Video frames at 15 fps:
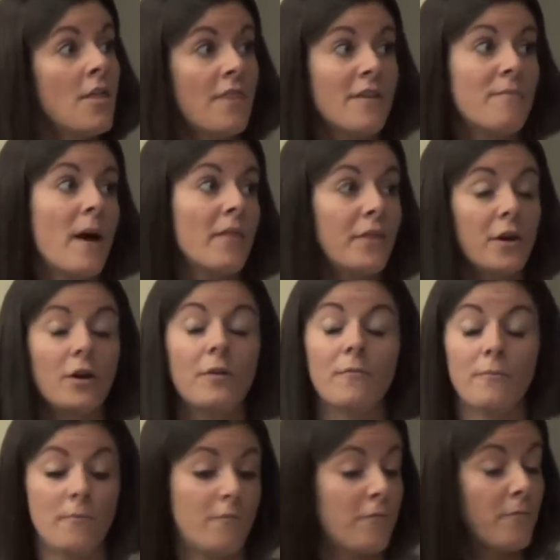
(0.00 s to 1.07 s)
They've been there
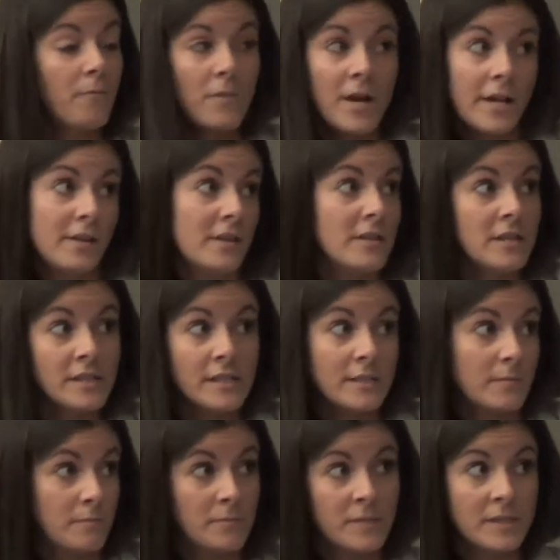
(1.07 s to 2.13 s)
in
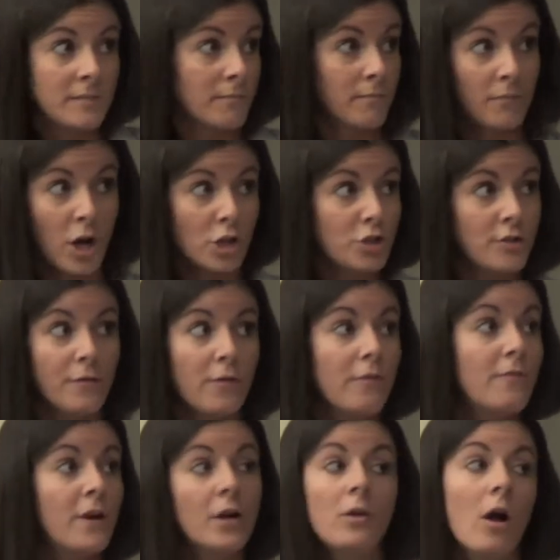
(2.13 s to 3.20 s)
this country for
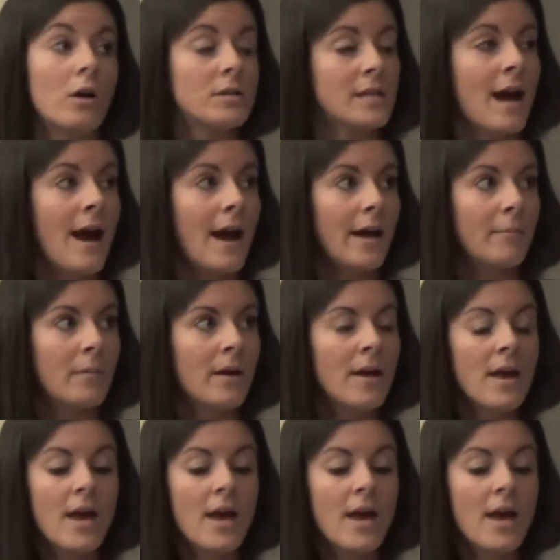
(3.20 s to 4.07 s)
a very long time.